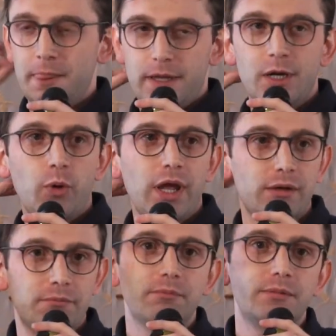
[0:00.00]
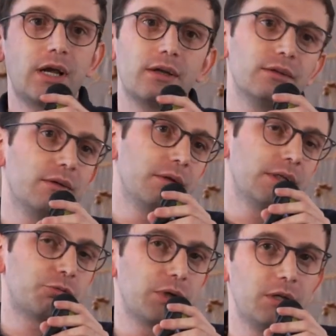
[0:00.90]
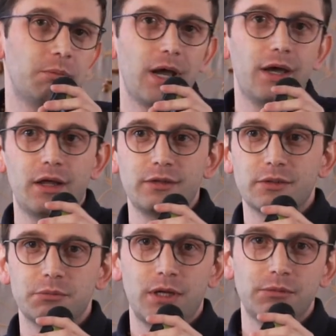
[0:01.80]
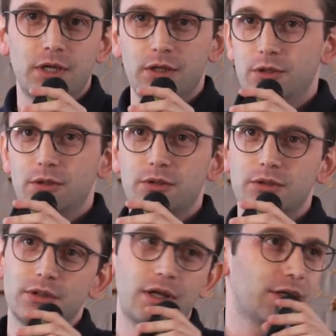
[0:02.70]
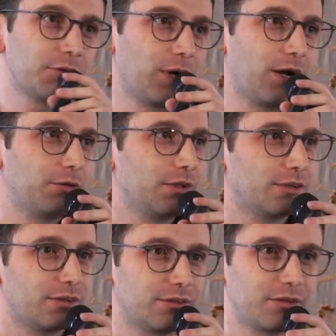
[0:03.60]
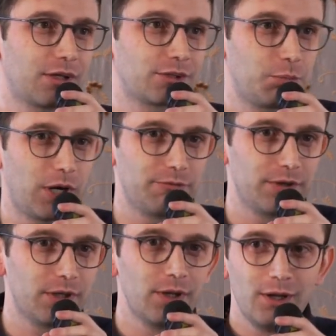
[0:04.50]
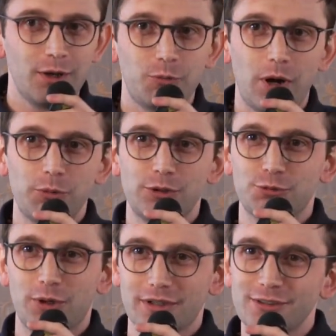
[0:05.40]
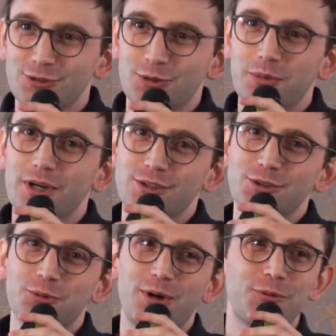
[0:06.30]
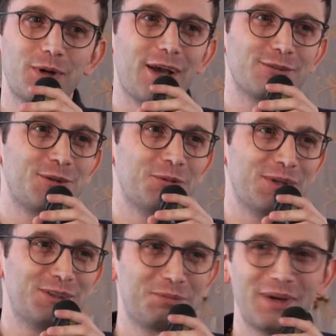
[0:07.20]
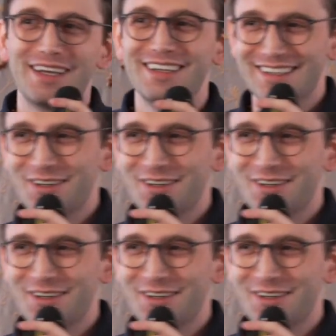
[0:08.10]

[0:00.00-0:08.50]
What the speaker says: in a way, yeah, it's really bad, and sometimes I look around and ask Pavel why we're struggling so much, why we have so much pain,